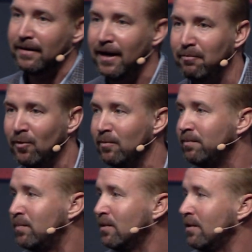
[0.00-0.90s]
I'm going to
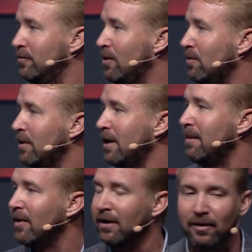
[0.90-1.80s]
pull a Jonah.
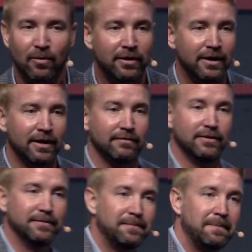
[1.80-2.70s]
I'm not going to Nineveh.
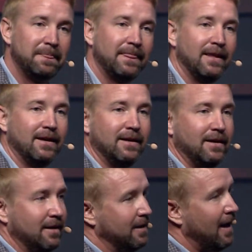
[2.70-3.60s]

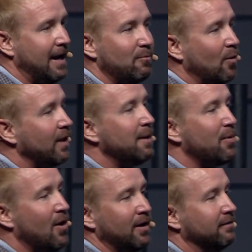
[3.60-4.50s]
I didn't want any
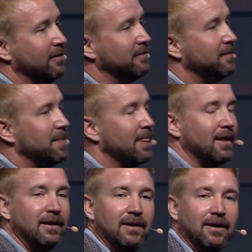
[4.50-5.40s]
part of it.
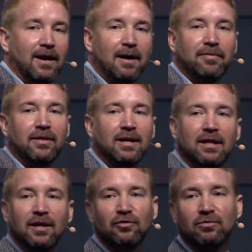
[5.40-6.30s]
I'm
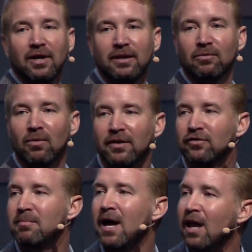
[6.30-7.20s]
thinking, this will take the
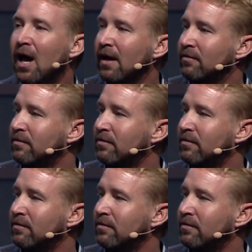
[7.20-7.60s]
rest of my life.